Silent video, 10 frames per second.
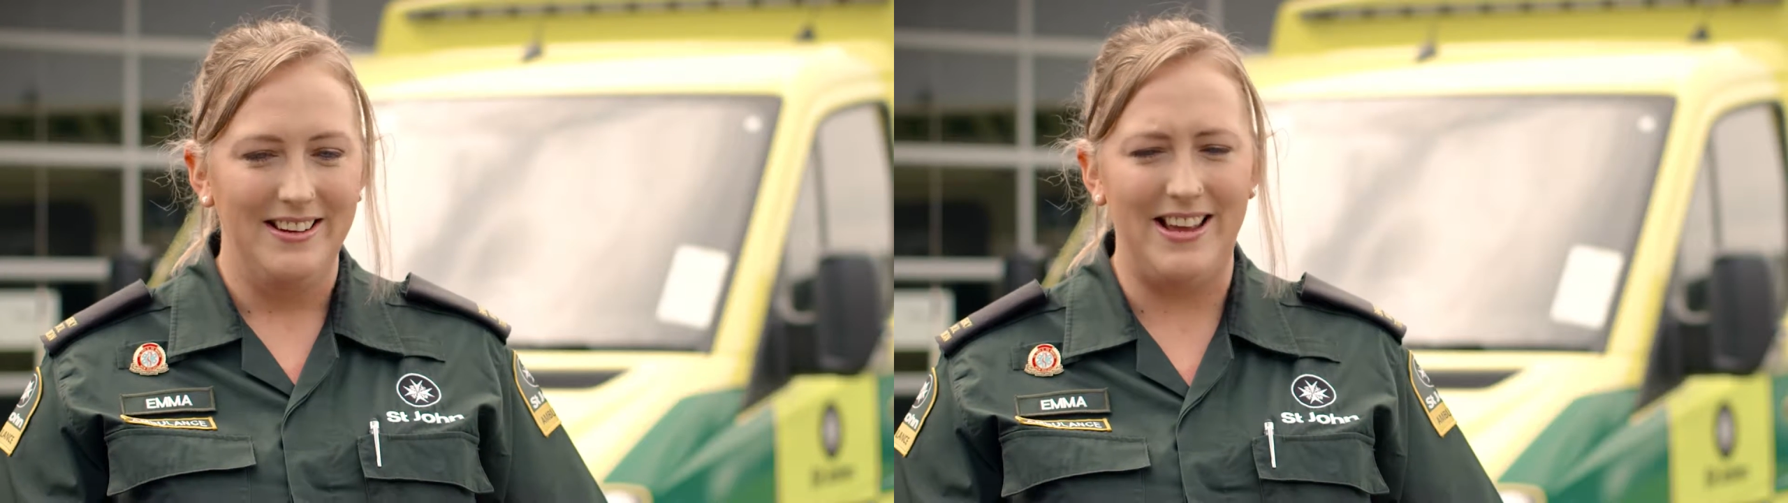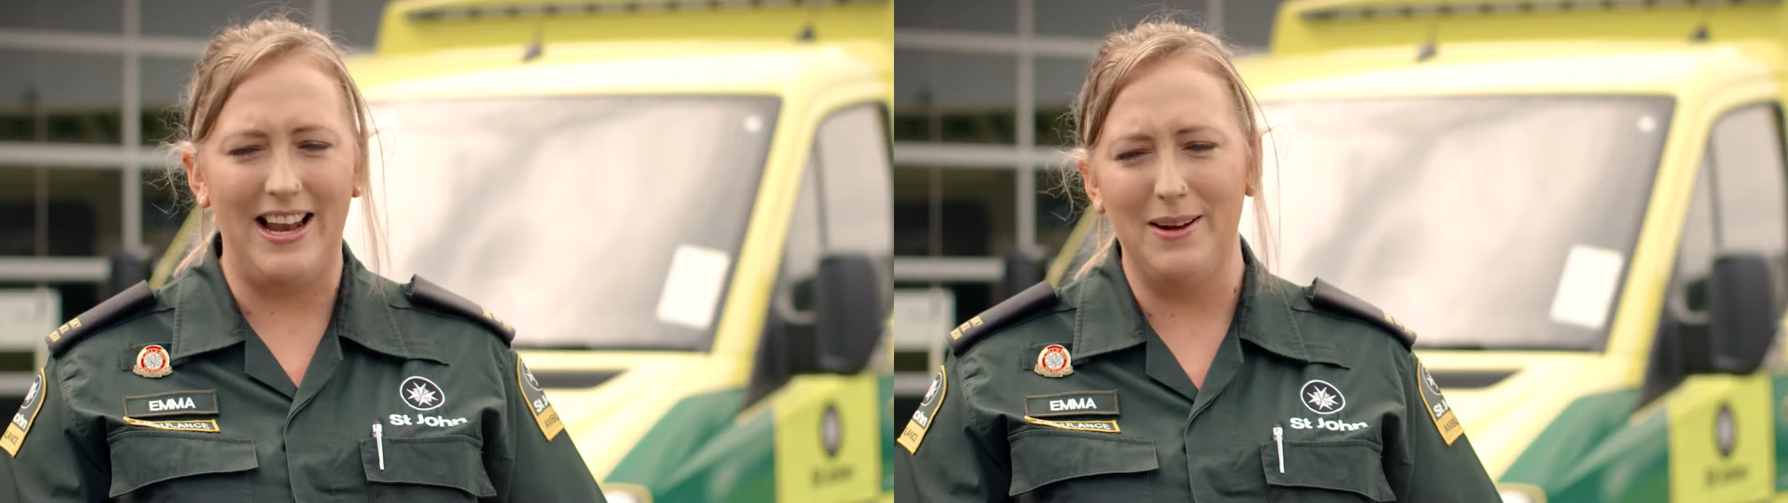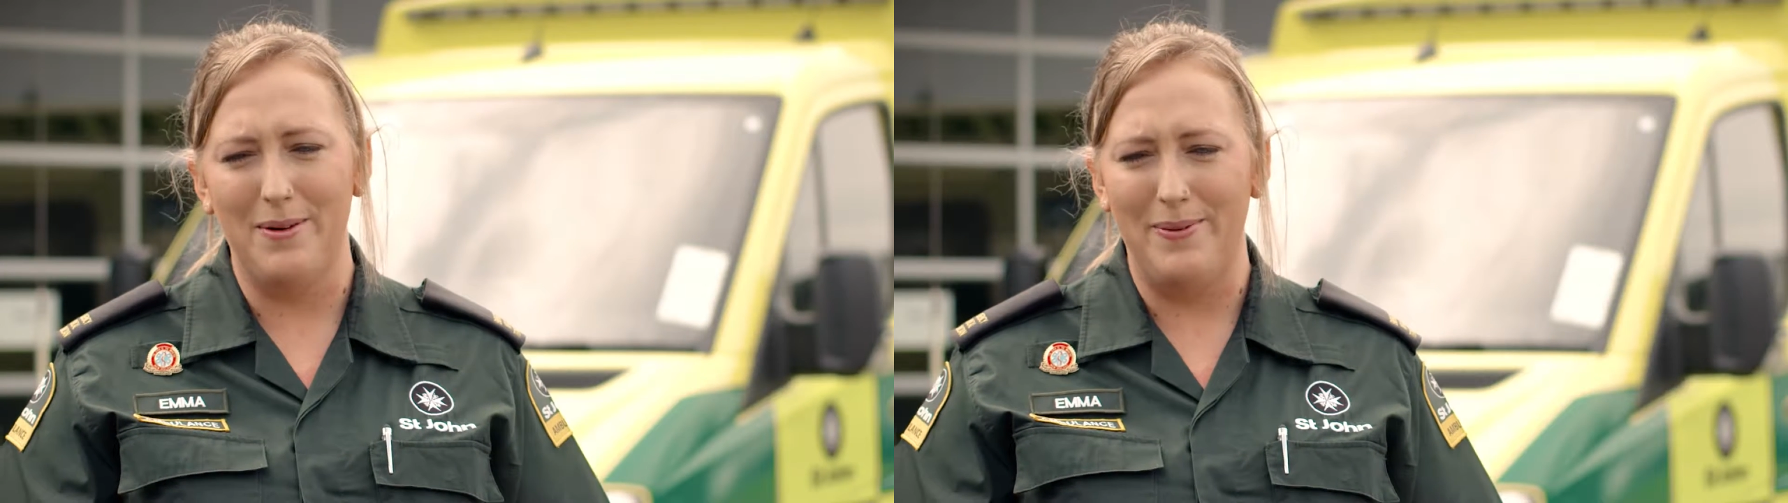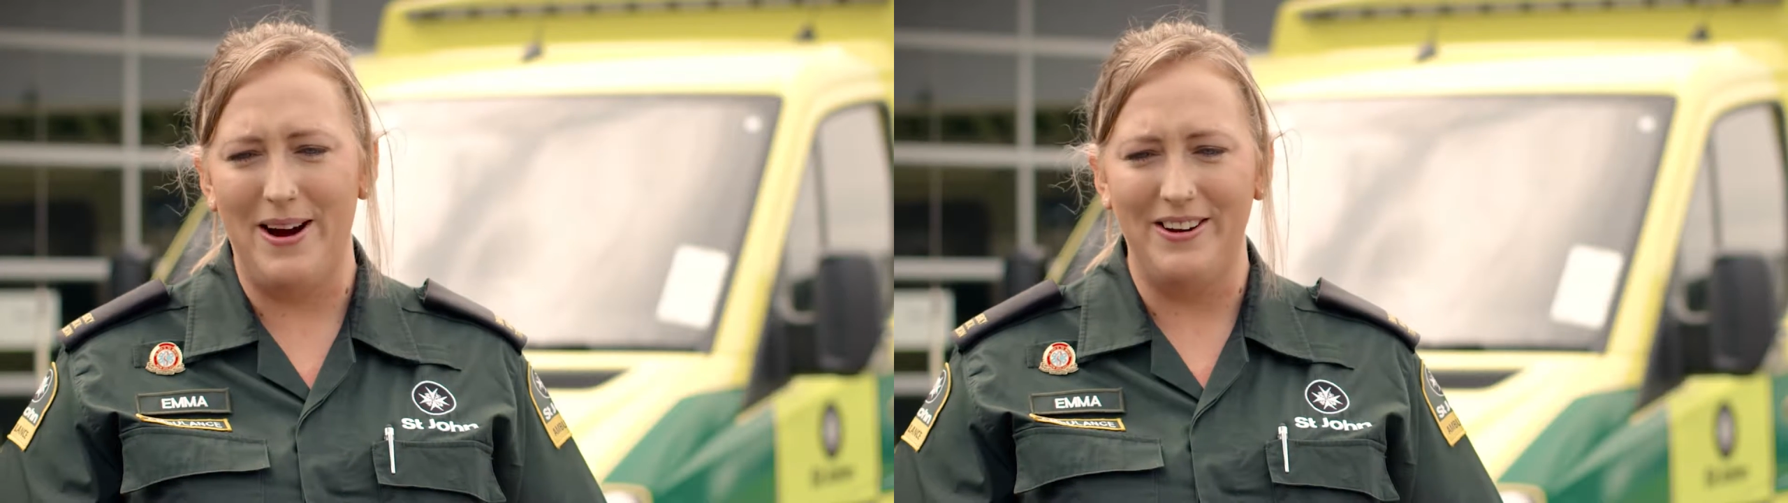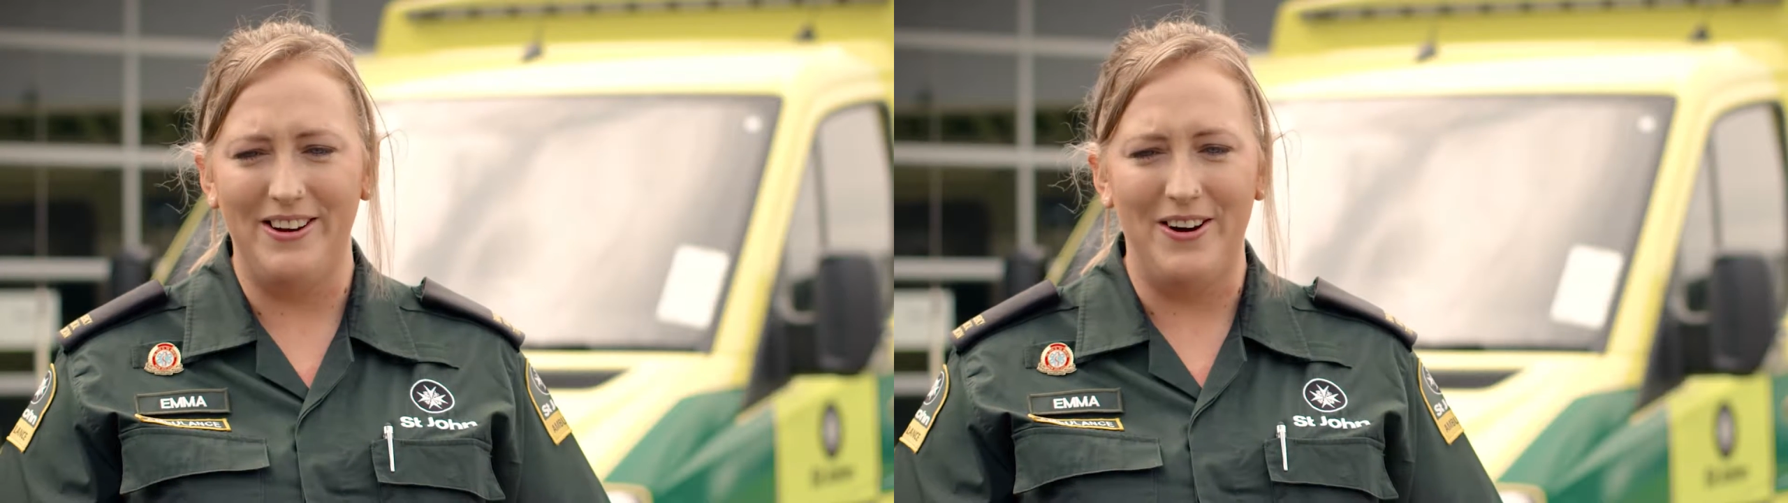telling him
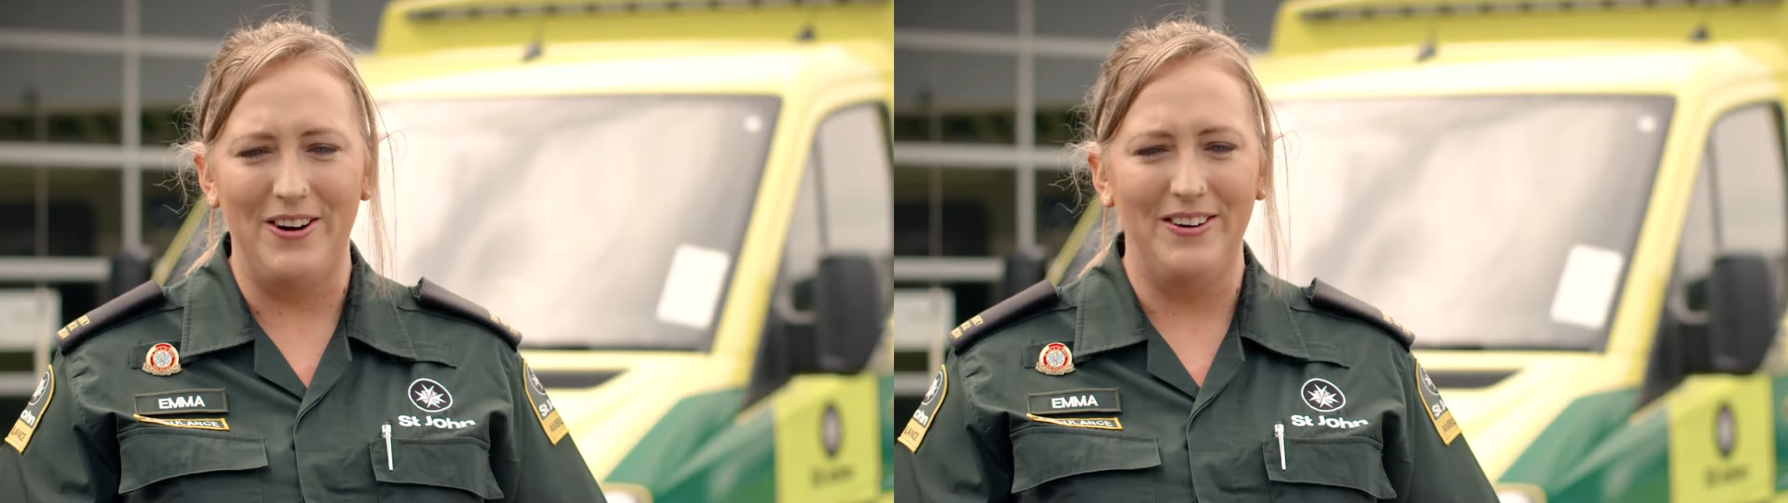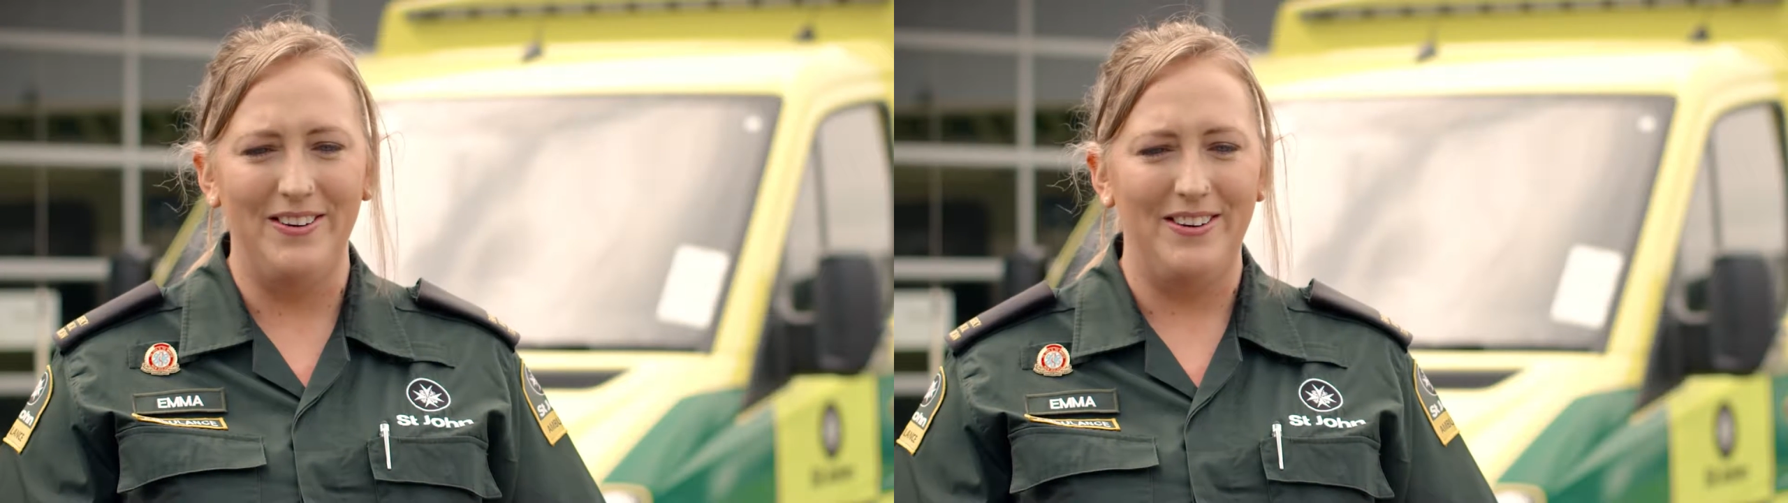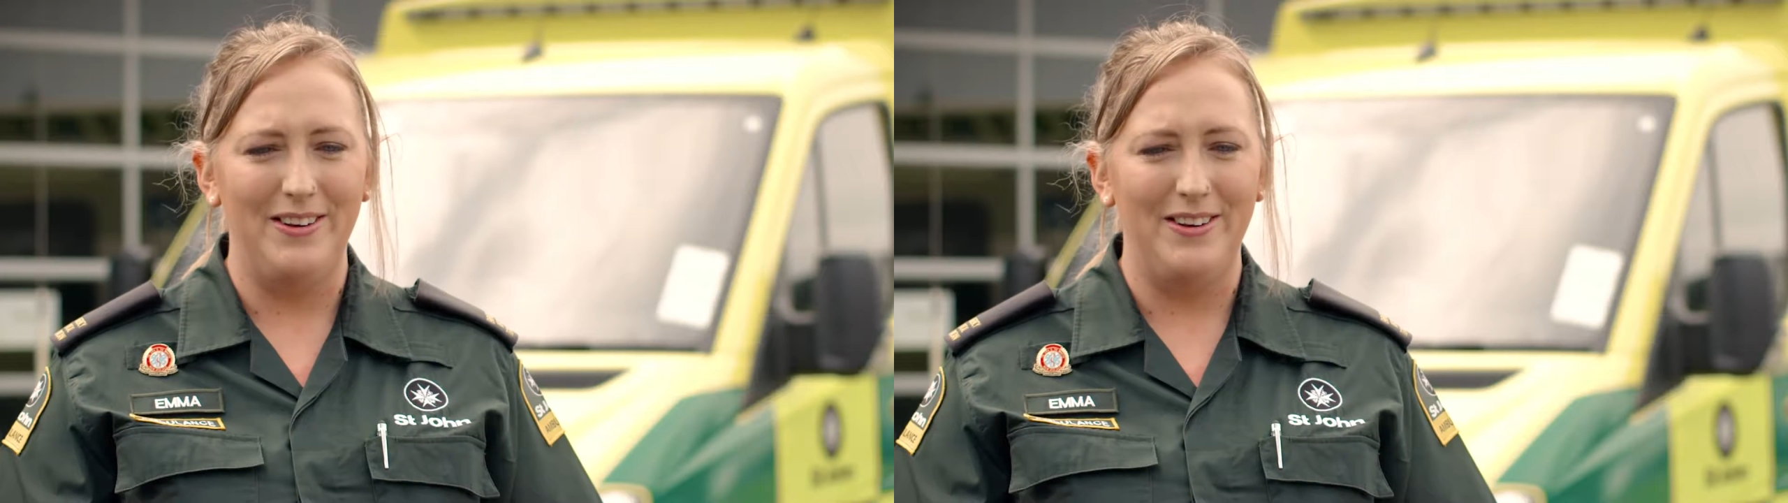about, you know,